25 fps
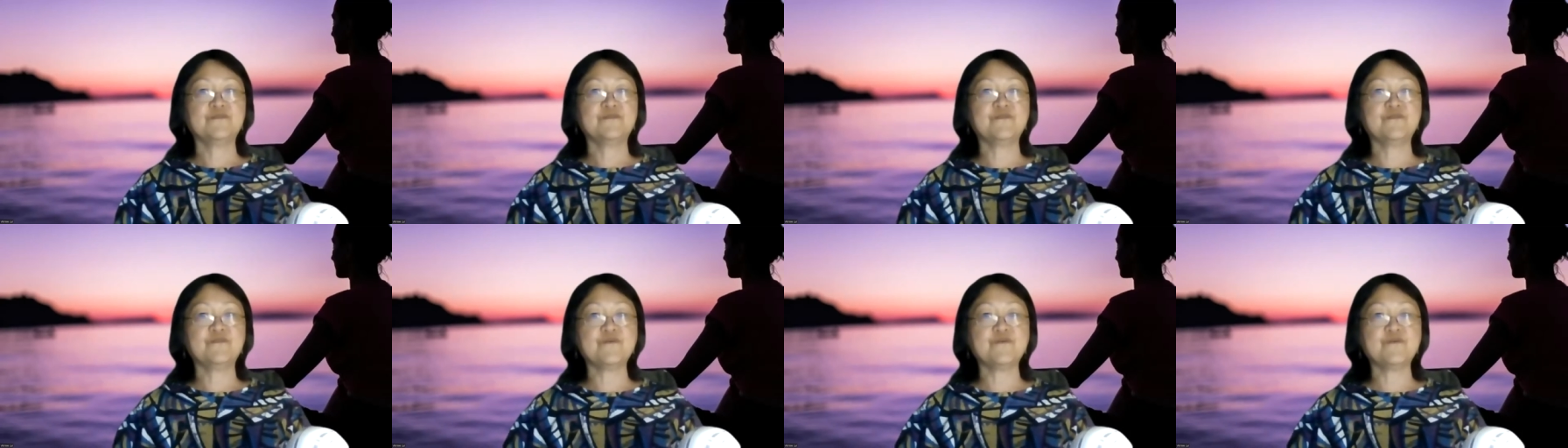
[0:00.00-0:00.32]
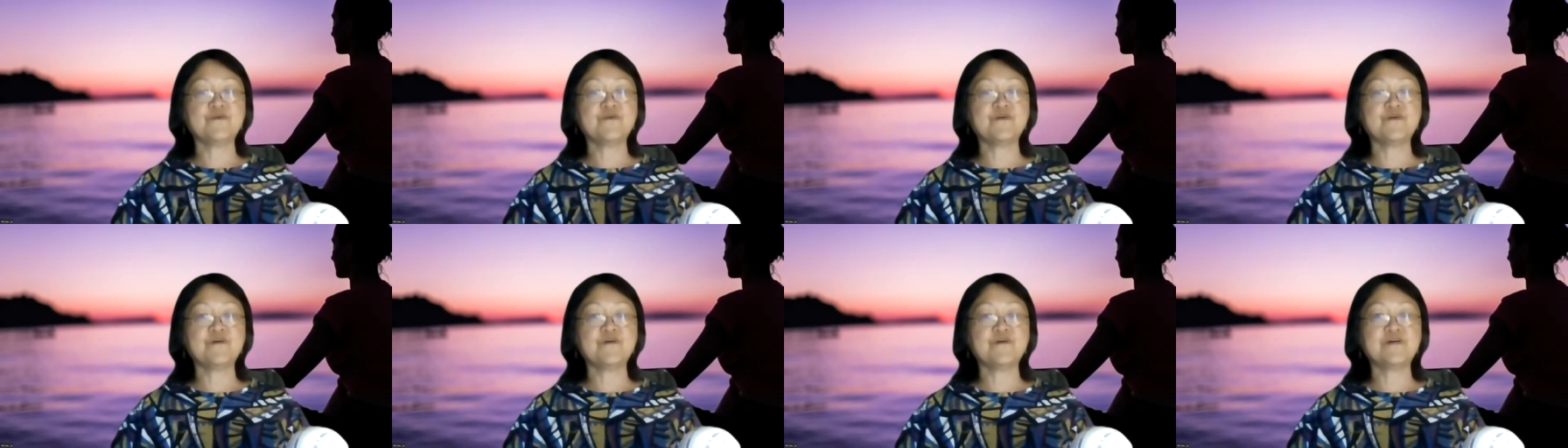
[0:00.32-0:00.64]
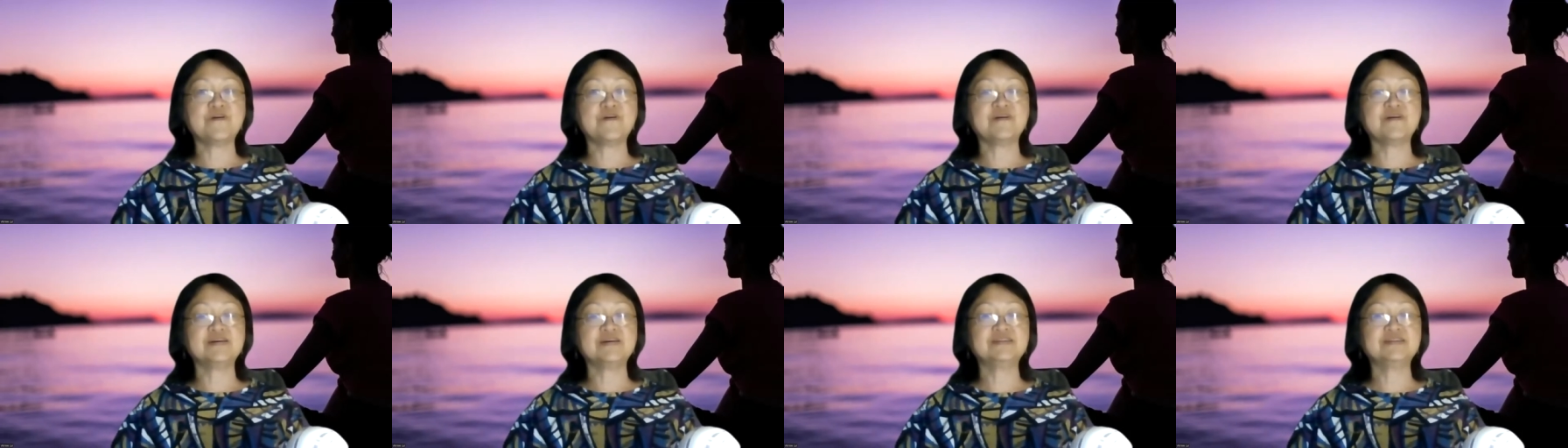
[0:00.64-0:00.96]

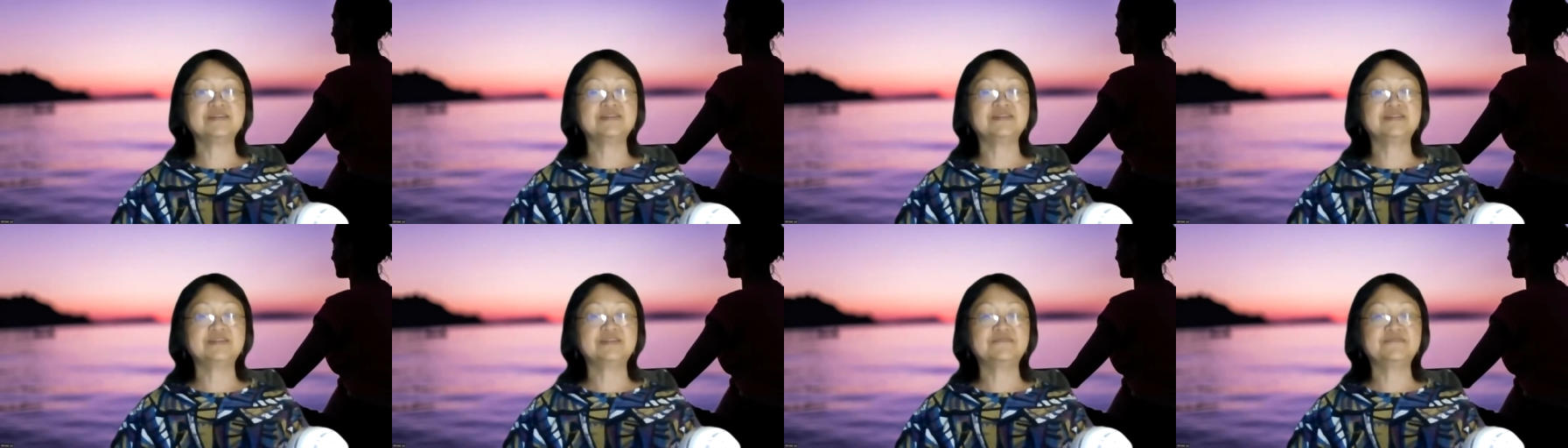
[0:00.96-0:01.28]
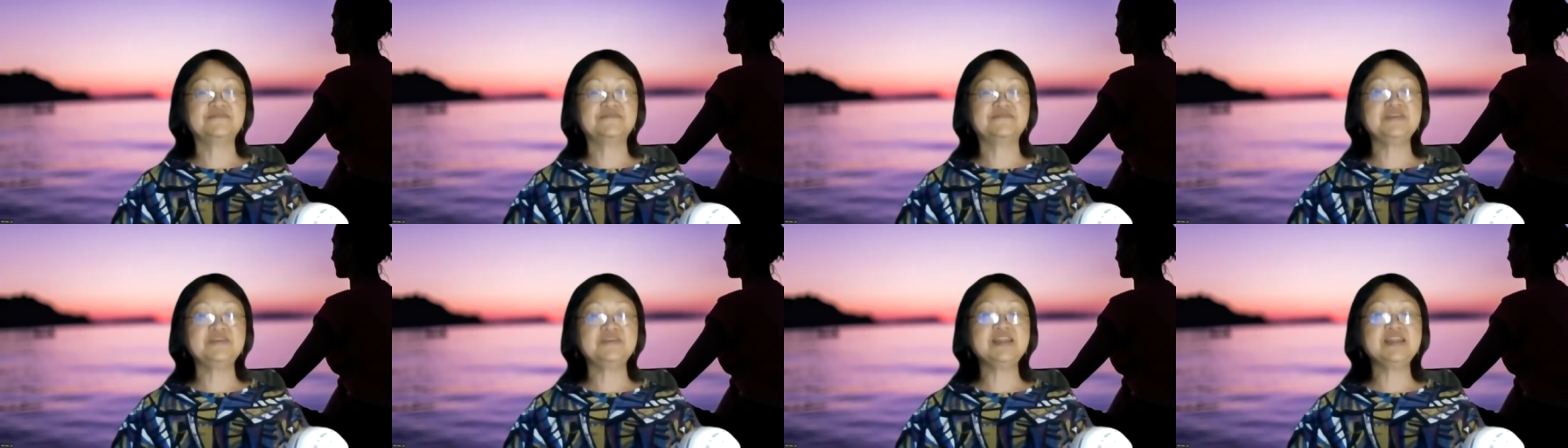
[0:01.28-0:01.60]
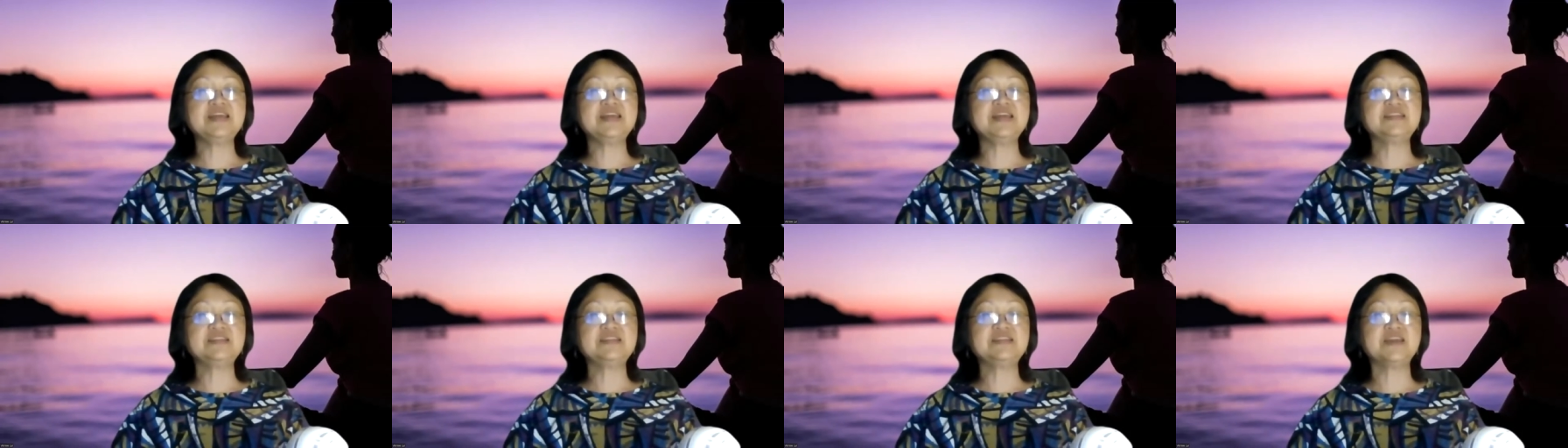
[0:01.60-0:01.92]
for
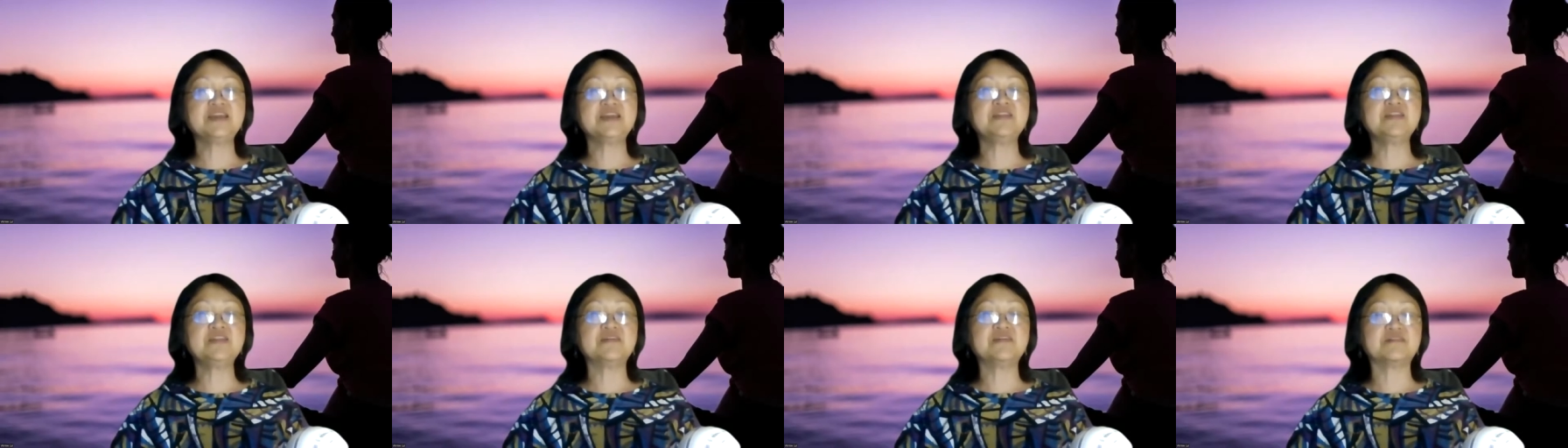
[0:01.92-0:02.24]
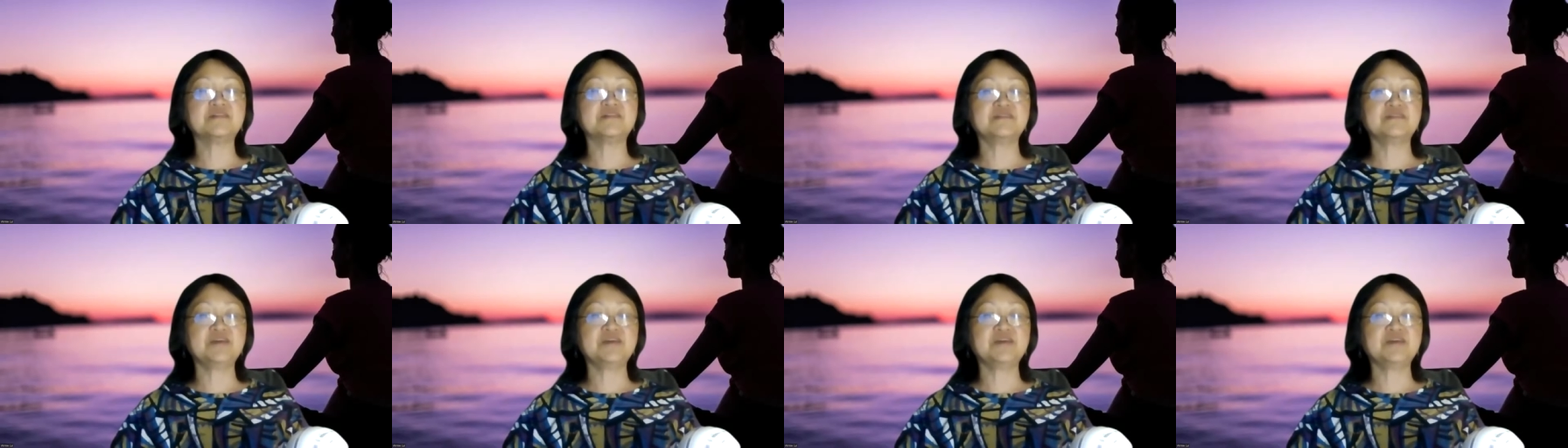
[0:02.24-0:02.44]
feeling tender,